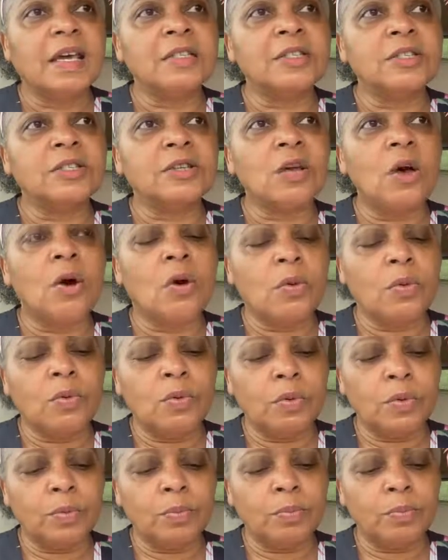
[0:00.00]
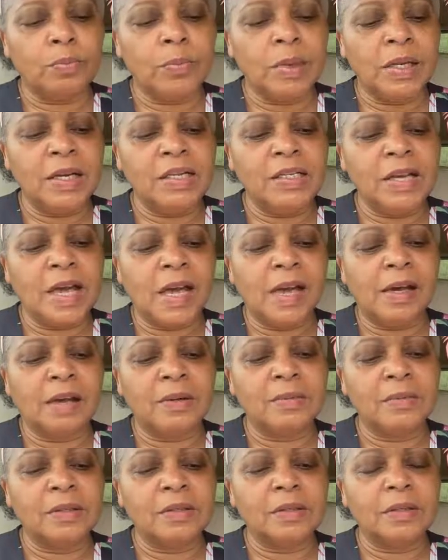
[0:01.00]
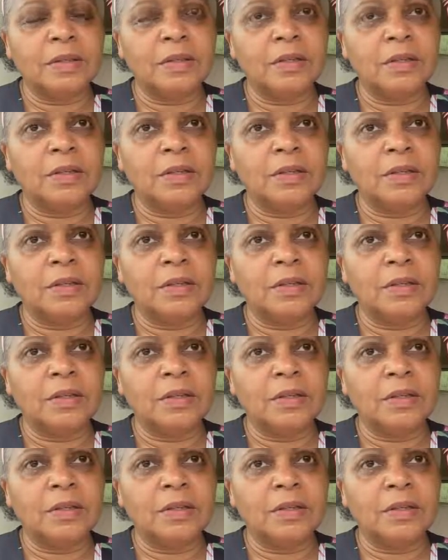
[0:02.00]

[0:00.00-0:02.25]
And so many times